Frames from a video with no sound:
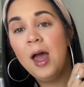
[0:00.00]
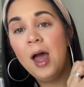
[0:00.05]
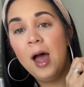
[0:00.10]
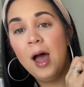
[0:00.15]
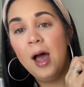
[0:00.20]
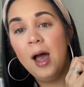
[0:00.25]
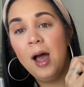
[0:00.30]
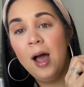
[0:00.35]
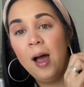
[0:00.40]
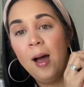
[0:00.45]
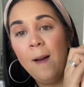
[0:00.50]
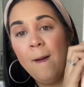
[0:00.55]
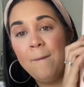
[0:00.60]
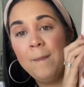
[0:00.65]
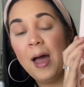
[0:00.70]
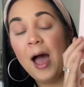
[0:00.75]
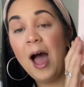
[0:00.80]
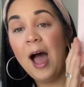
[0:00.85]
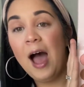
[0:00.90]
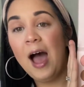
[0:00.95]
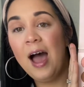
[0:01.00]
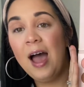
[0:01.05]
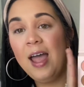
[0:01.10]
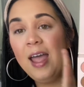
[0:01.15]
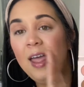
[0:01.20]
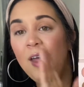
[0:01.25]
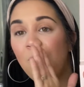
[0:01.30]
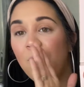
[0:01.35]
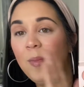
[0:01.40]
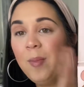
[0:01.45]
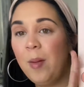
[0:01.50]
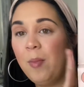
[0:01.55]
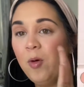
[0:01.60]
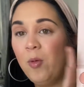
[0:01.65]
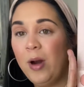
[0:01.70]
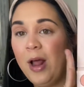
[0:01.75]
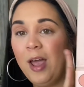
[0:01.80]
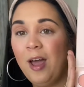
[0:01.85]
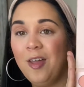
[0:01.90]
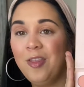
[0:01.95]
I remember
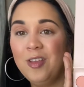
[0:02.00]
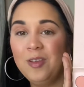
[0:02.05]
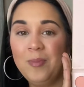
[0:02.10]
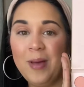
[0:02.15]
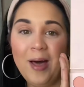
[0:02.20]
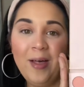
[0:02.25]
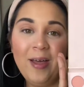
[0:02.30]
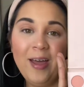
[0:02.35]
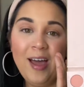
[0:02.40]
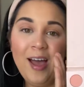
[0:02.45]
when I got this palette,